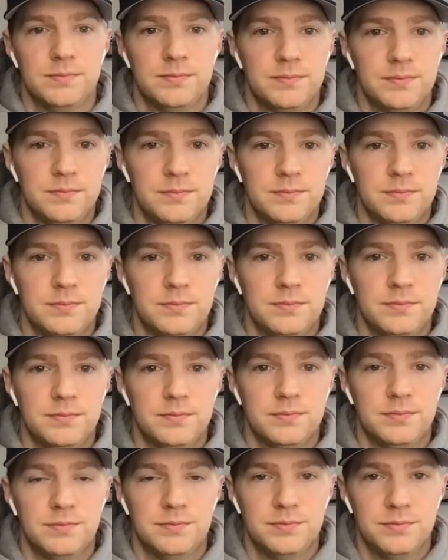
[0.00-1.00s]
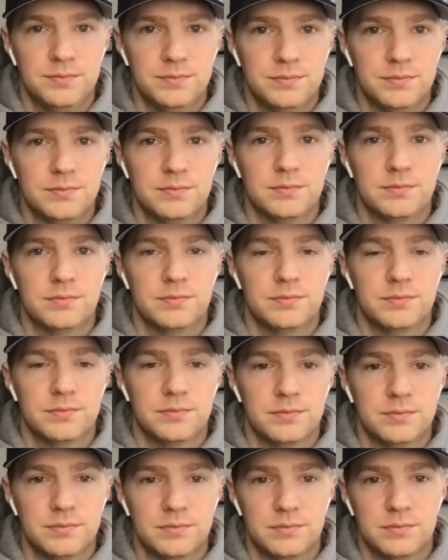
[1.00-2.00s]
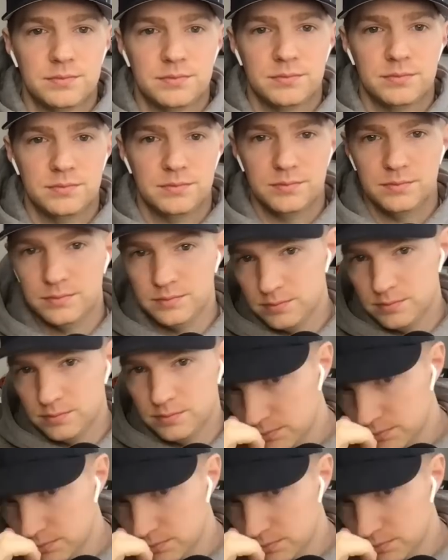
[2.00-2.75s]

(not speaking)